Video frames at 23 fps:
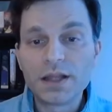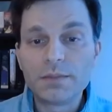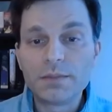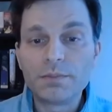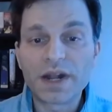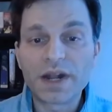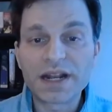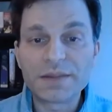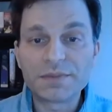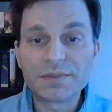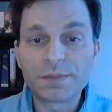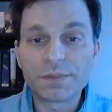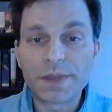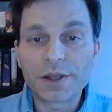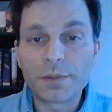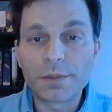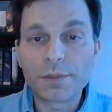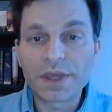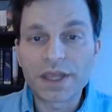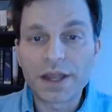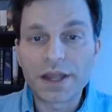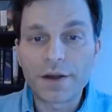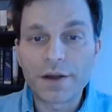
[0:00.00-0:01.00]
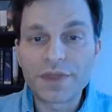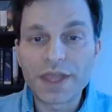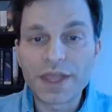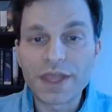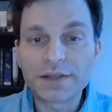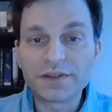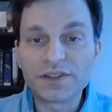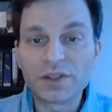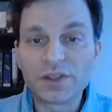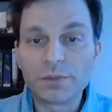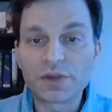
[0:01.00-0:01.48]
My name is Michael McCarra.
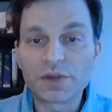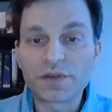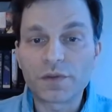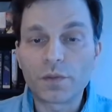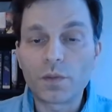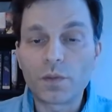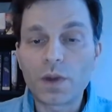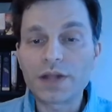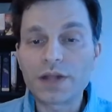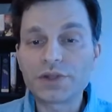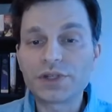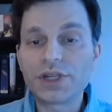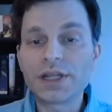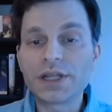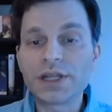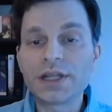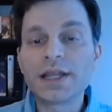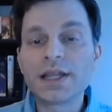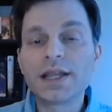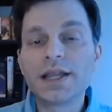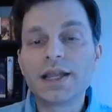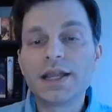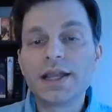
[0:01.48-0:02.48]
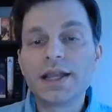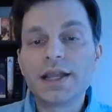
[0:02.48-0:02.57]
Thank you so much for watching.